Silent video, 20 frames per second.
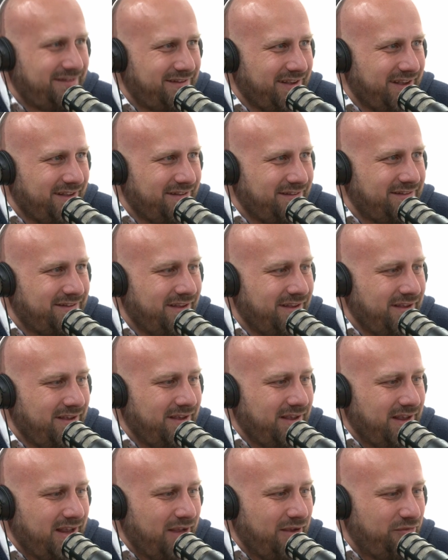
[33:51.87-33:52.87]
says,
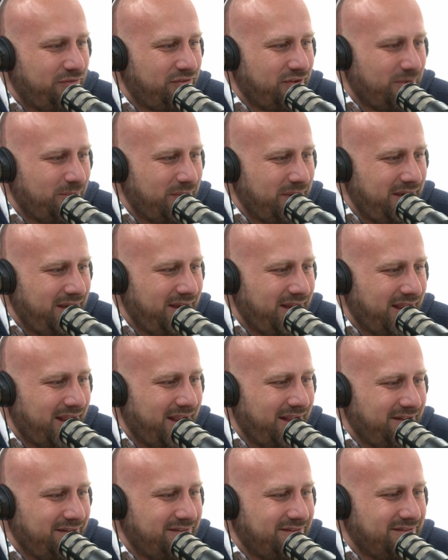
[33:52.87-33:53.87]
if somebody
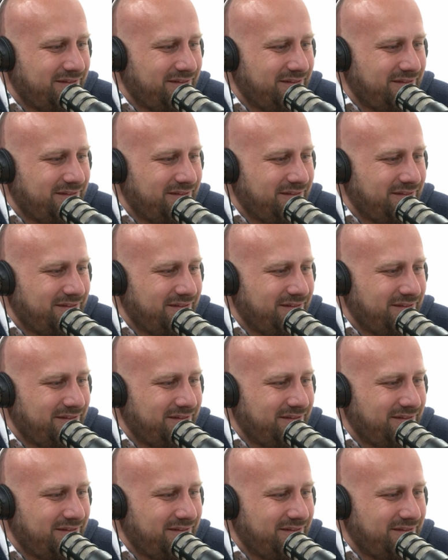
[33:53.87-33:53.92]
has